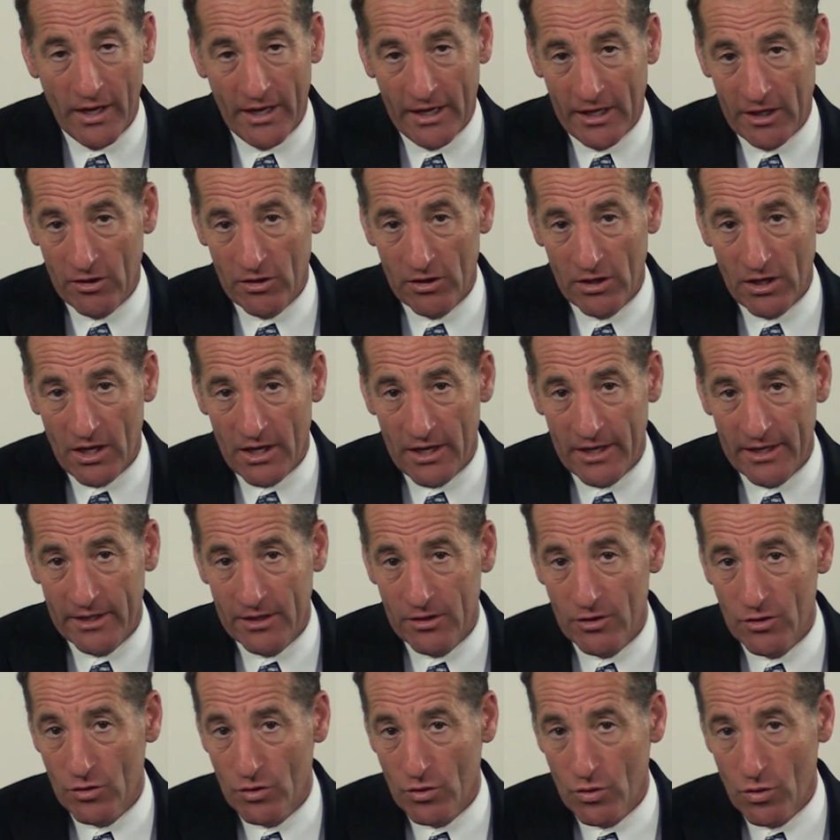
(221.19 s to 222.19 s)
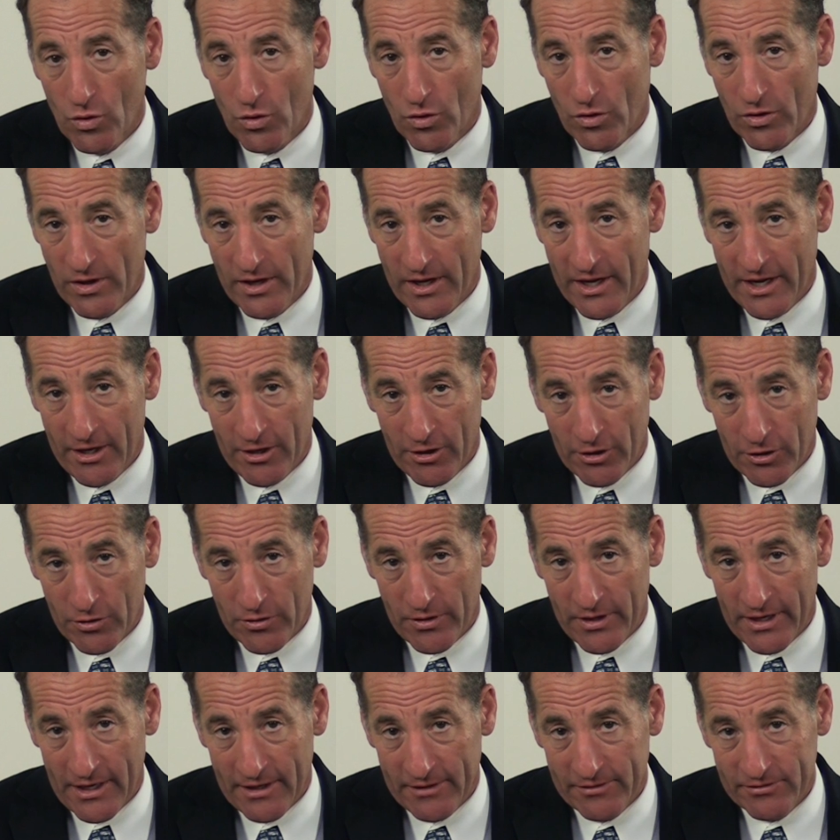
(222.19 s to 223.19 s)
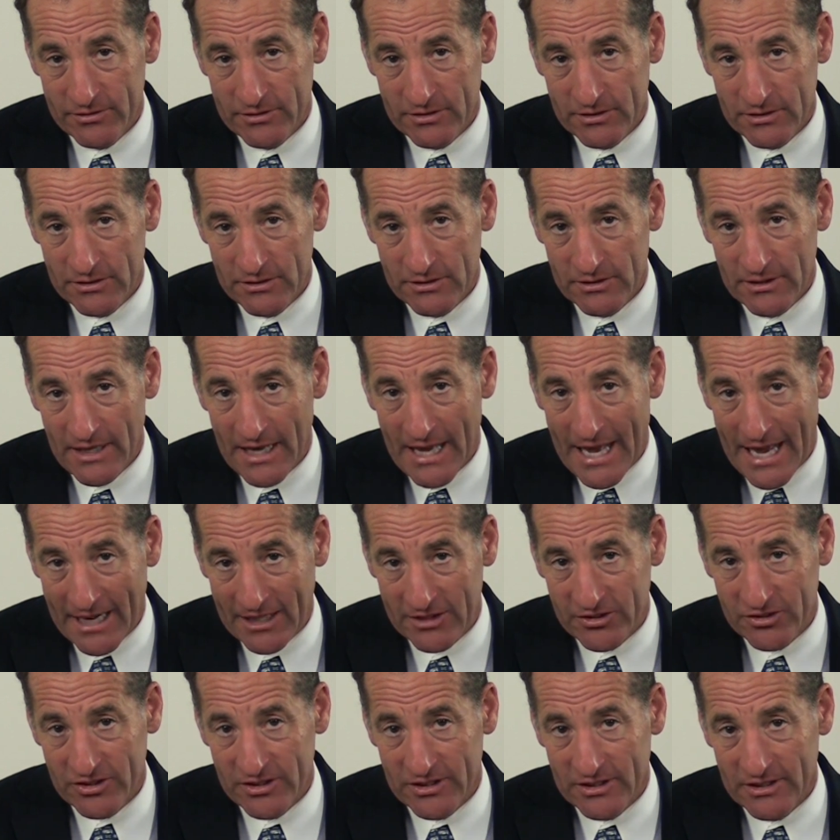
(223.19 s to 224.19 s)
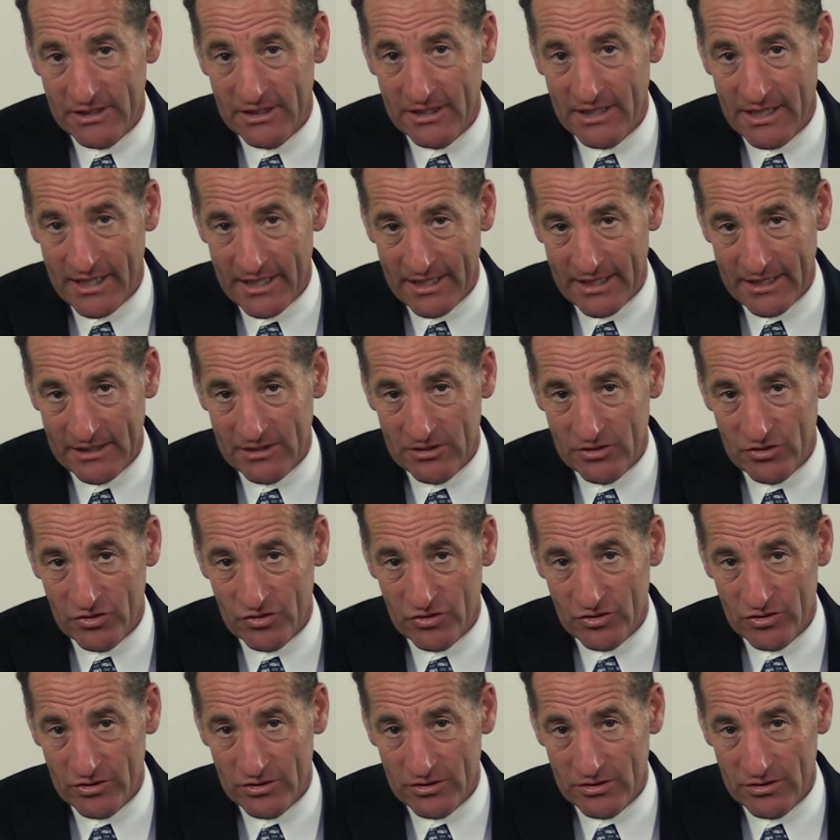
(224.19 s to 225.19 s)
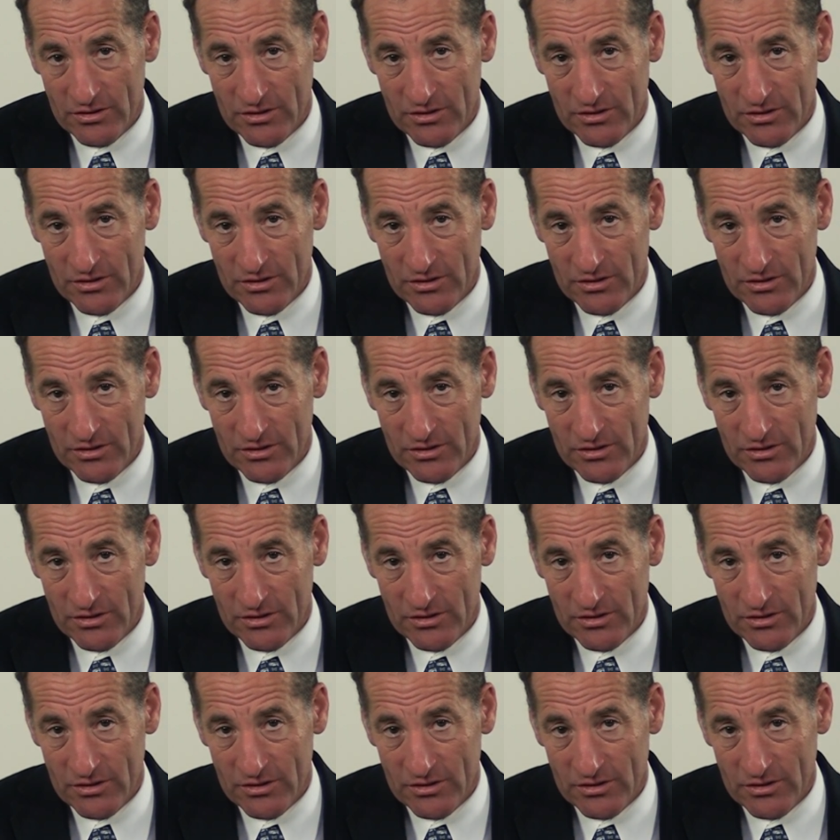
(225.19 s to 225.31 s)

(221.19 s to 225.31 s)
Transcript: airline, or aircraft accident case.